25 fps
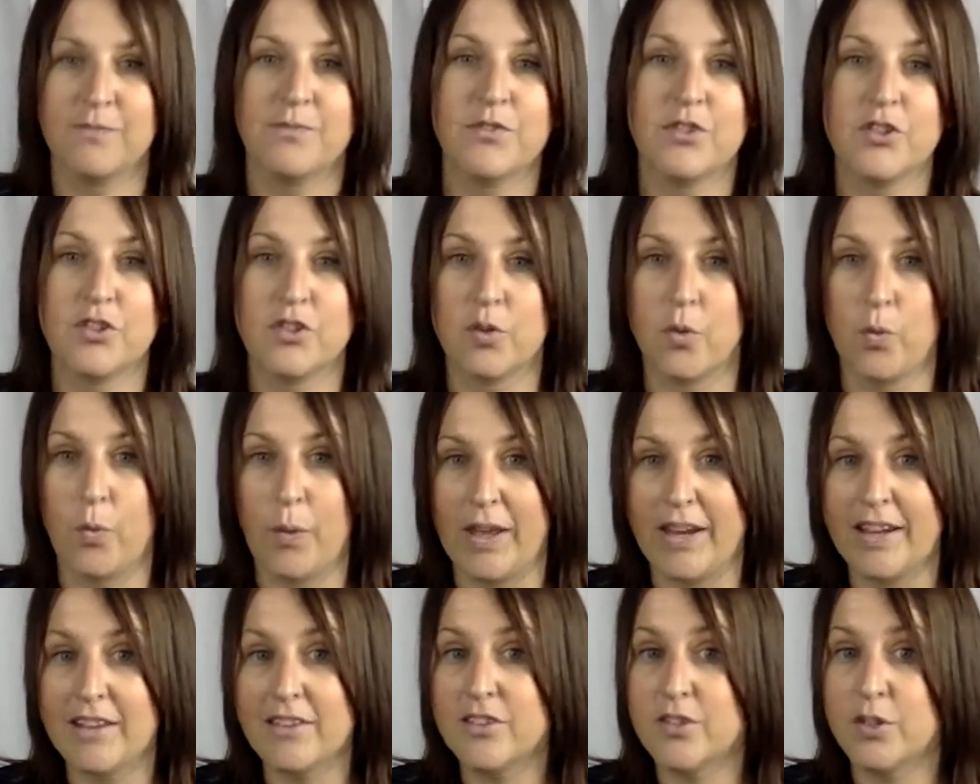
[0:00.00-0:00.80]
So
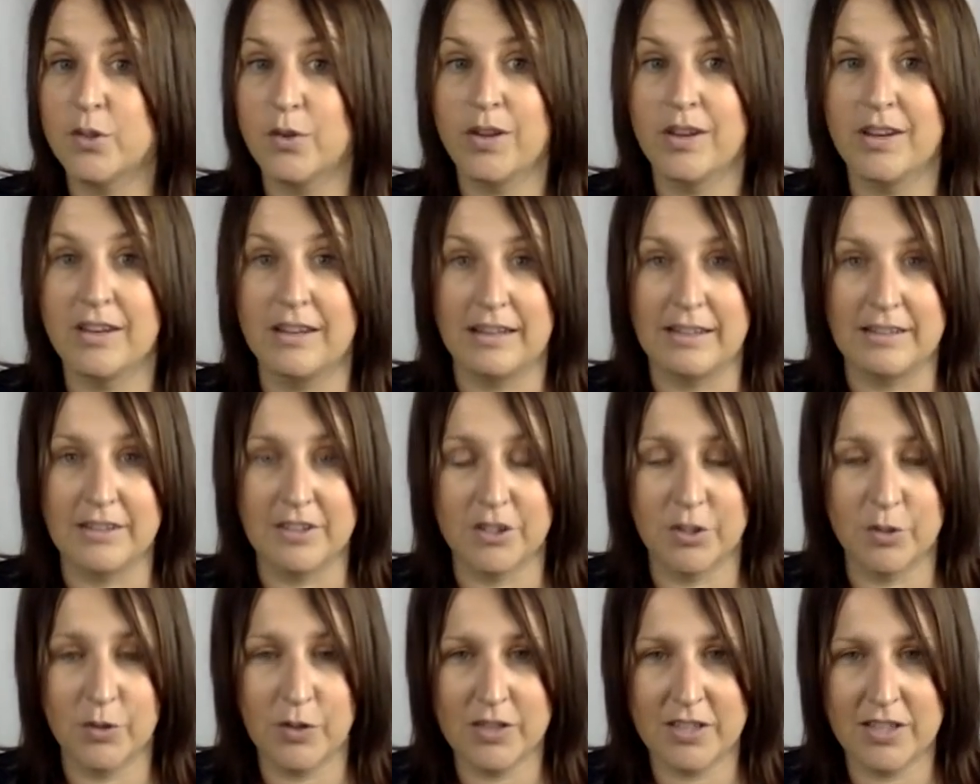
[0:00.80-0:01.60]
when a student needs a
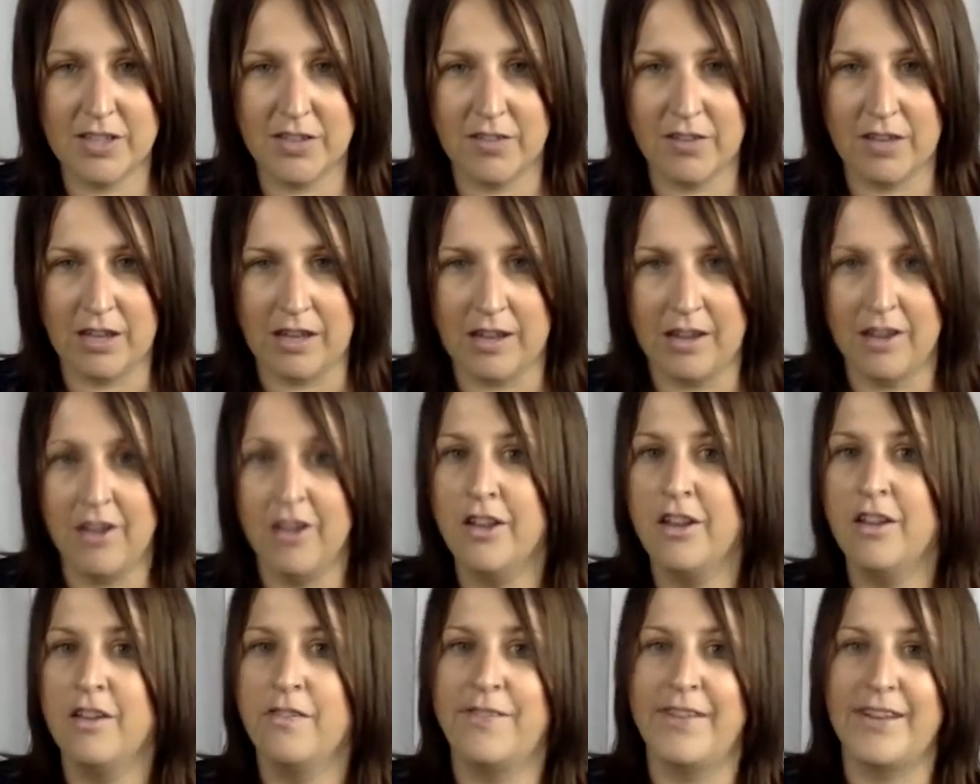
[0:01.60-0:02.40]
new activity,
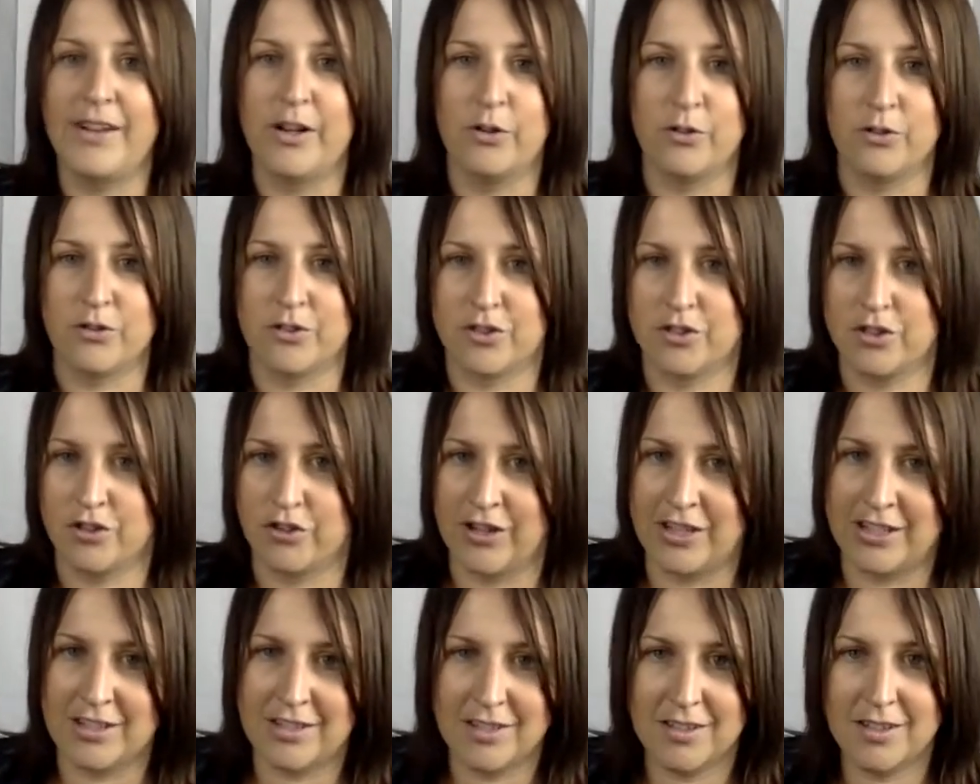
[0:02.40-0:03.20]
they go
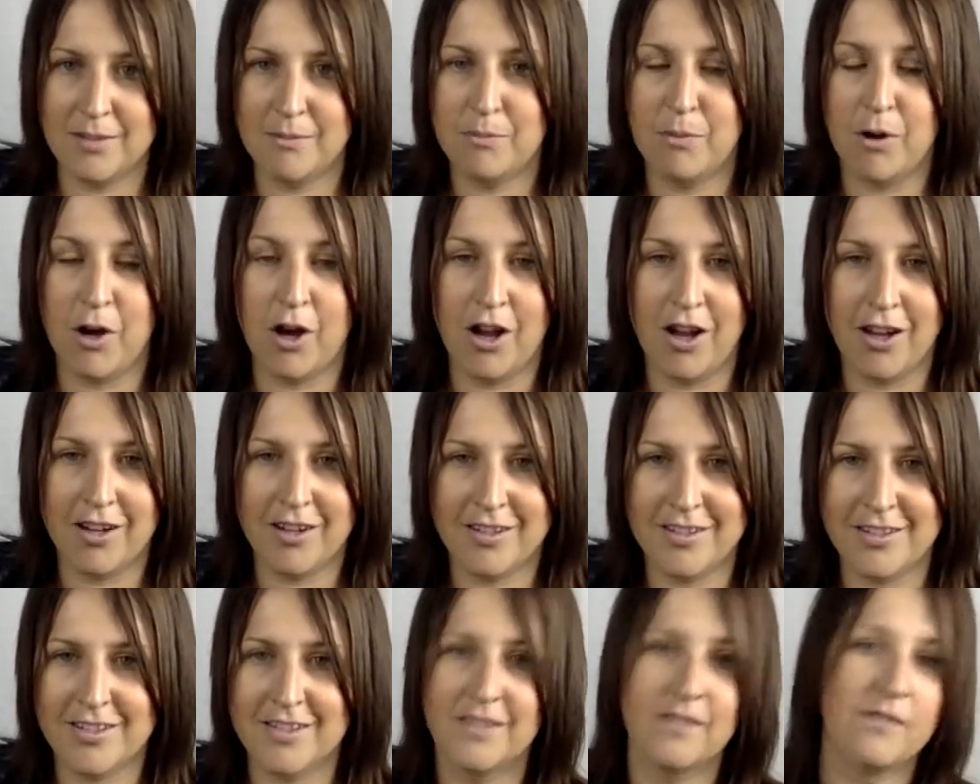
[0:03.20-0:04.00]
straight to the
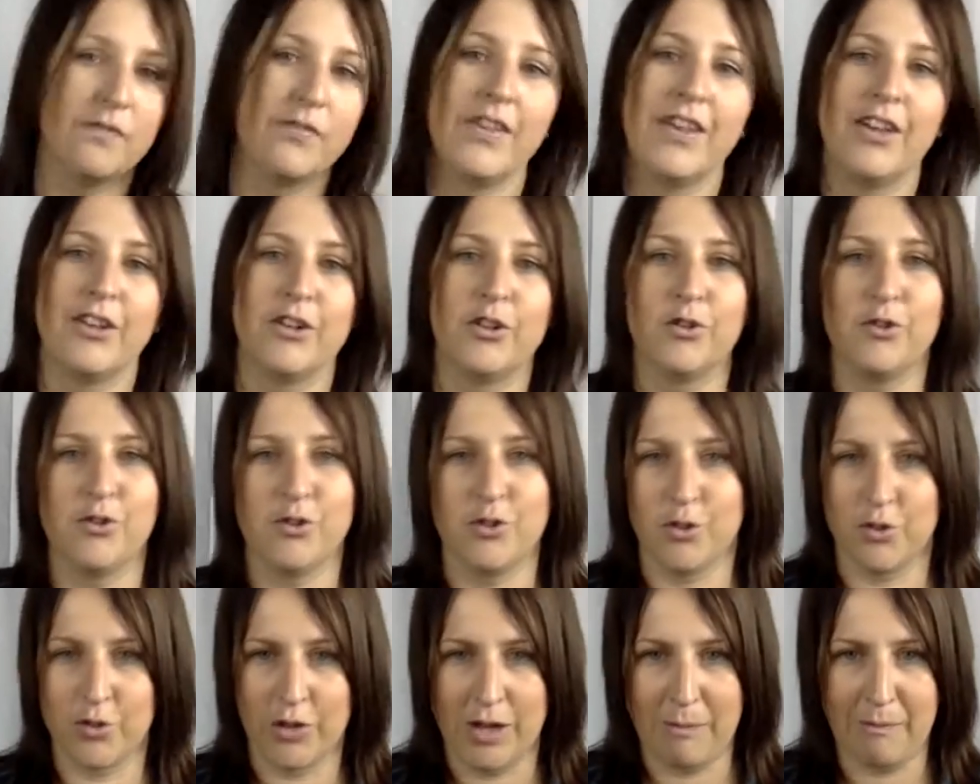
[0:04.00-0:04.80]
box and go
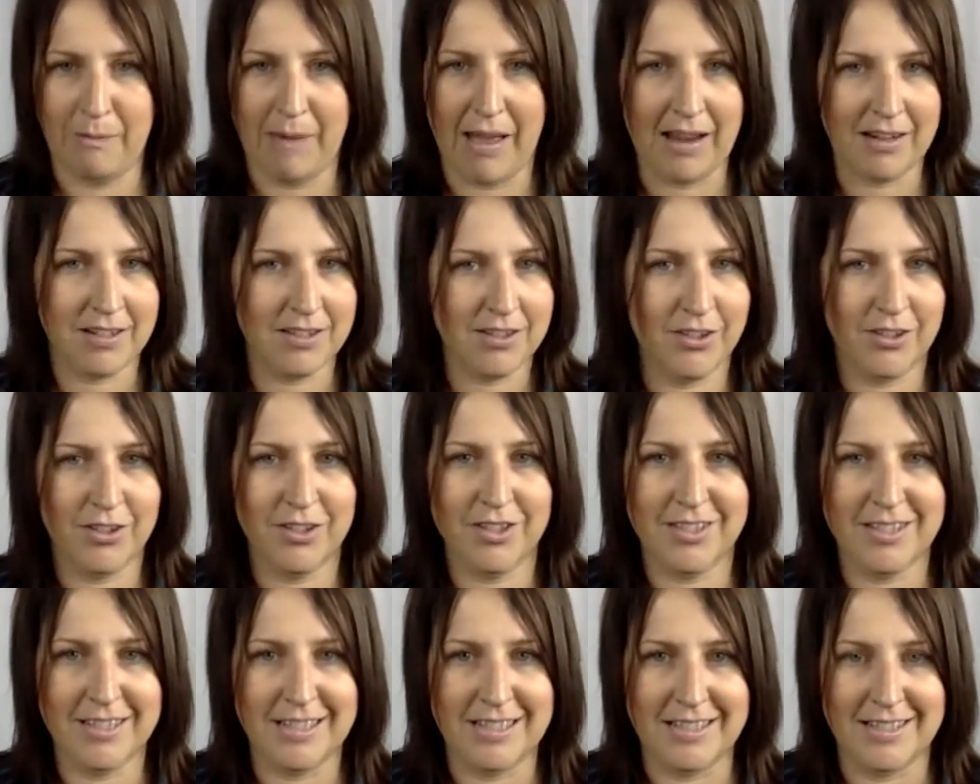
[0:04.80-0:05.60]
straight back to their
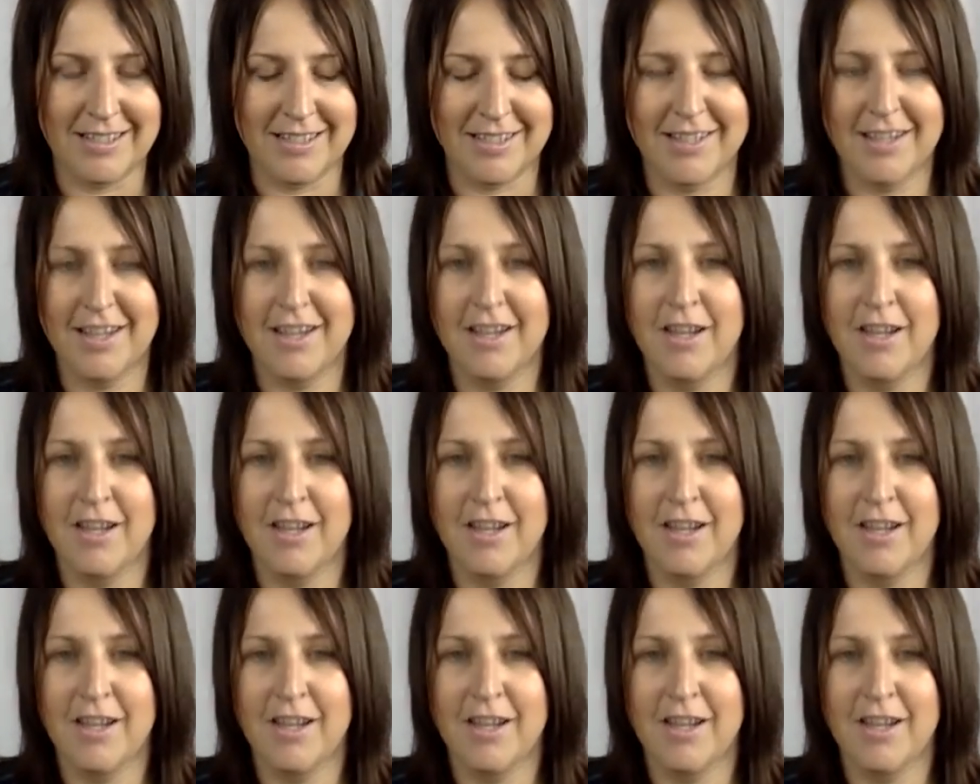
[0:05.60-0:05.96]
seats.